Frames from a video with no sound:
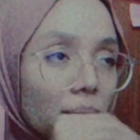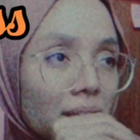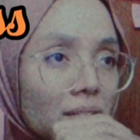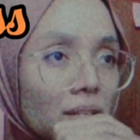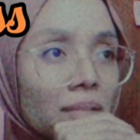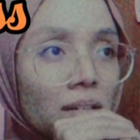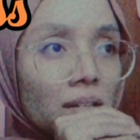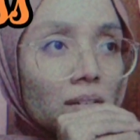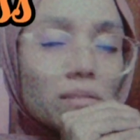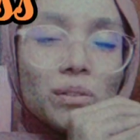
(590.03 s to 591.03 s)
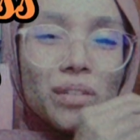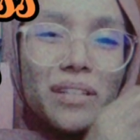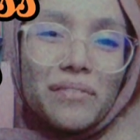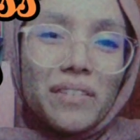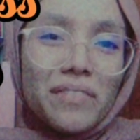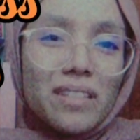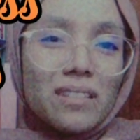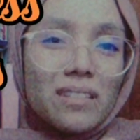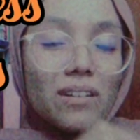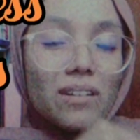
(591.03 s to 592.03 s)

it's normally around 25 years